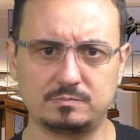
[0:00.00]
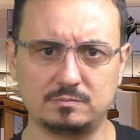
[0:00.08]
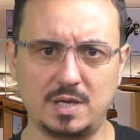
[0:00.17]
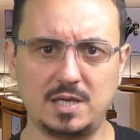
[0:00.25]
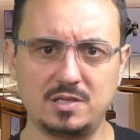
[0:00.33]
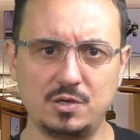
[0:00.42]

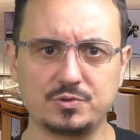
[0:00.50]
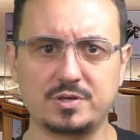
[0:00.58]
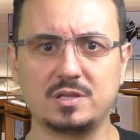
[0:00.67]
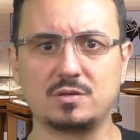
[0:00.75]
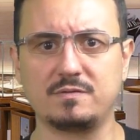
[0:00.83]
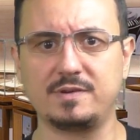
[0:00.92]
made the user
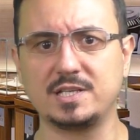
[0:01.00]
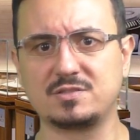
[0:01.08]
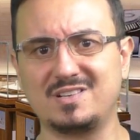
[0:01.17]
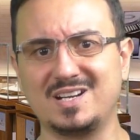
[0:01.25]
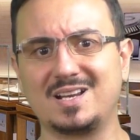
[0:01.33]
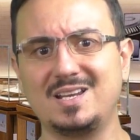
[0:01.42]
interface
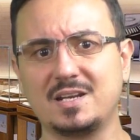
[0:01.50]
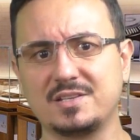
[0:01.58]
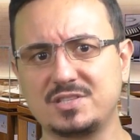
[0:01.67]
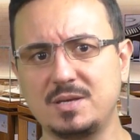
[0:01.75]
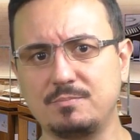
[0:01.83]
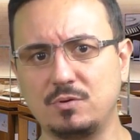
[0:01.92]
very clean and
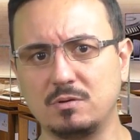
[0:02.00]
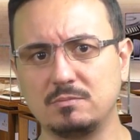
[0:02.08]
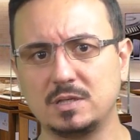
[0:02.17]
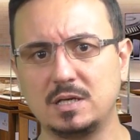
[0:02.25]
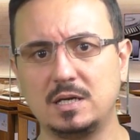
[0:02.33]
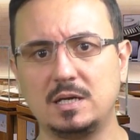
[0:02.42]
simple.
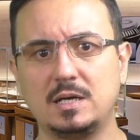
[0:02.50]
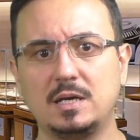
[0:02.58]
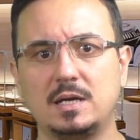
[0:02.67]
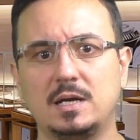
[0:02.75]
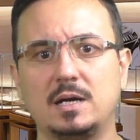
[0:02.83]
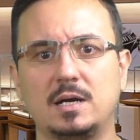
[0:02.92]

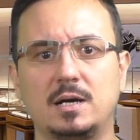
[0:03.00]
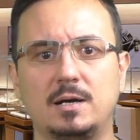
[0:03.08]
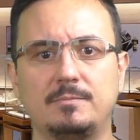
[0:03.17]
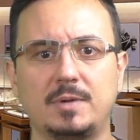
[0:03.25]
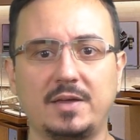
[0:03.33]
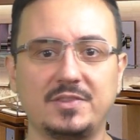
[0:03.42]

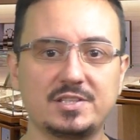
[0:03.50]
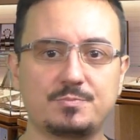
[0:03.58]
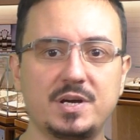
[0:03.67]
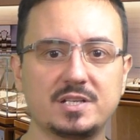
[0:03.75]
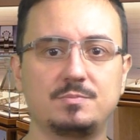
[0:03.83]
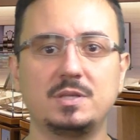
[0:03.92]
And this
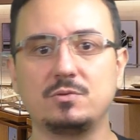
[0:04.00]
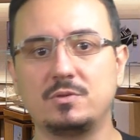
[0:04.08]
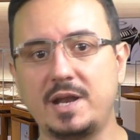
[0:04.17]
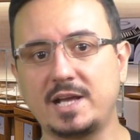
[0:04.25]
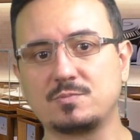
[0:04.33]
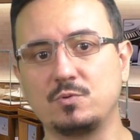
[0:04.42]
brings me to
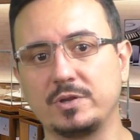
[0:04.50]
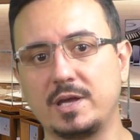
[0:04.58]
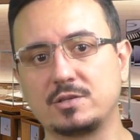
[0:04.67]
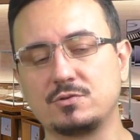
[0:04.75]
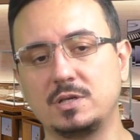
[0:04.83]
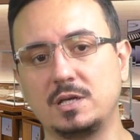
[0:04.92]
the next point,
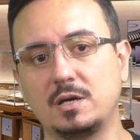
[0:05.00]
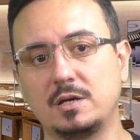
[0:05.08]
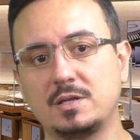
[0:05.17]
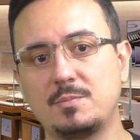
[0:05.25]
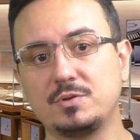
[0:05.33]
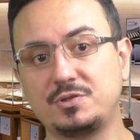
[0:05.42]
actually,
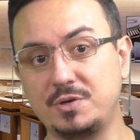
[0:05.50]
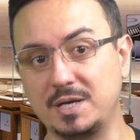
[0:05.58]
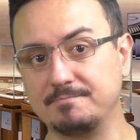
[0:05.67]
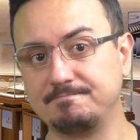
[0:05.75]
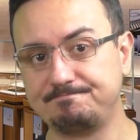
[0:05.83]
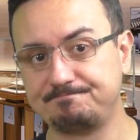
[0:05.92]
number
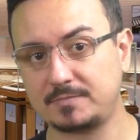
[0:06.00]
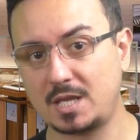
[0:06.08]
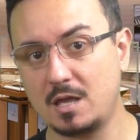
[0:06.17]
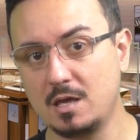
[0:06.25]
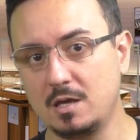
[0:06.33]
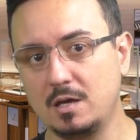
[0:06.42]
3.
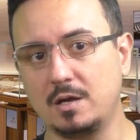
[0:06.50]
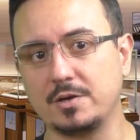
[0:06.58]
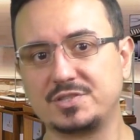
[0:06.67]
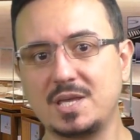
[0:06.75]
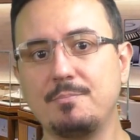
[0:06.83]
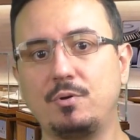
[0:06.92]
A
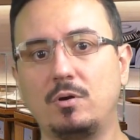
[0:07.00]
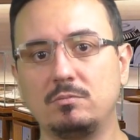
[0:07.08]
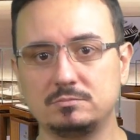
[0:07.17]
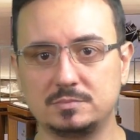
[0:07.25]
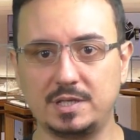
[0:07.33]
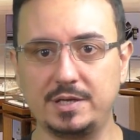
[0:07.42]

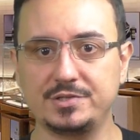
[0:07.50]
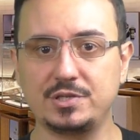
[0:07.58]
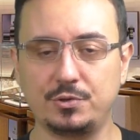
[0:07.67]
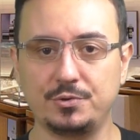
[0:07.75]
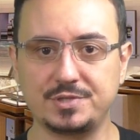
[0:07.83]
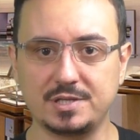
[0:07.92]
simple,
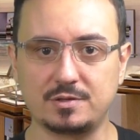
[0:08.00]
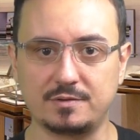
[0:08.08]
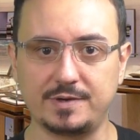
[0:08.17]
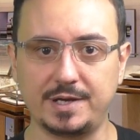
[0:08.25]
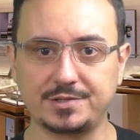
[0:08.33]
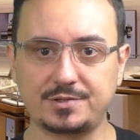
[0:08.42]
easy-to-use
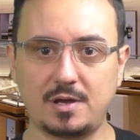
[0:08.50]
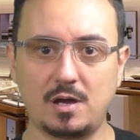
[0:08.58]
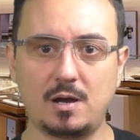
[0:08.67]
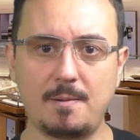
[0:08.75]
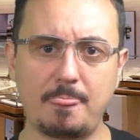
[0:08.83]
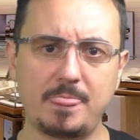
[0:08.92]
interface.
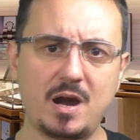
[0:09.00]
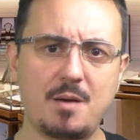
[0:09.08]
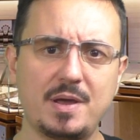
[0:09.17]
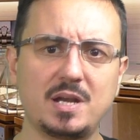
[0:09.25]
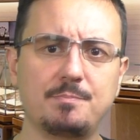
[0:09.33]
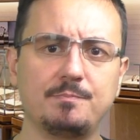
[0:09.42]
There are
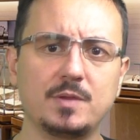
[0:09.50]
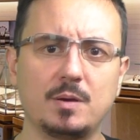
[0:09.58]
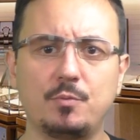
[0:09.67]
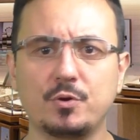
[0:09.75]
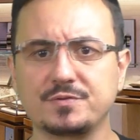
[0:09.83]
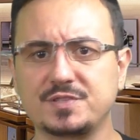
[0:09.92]
many
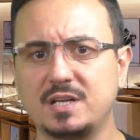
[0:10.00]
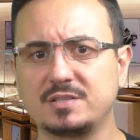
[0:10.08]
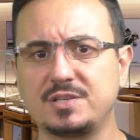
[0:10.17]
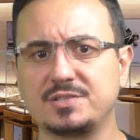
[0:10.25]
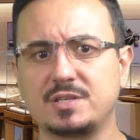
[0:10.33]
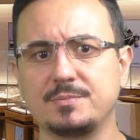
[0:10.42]
point-of-sale
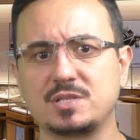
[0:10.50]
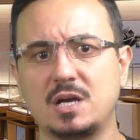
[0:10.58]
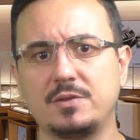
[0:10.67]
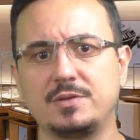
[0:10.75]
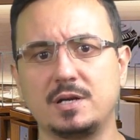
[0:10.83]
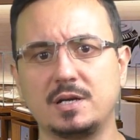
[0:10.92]
systems
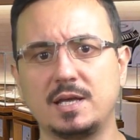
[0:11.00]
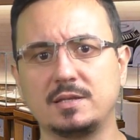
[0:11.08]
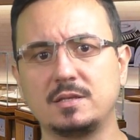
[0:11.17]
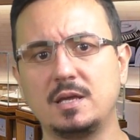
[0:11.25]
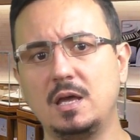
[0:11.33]
out there that,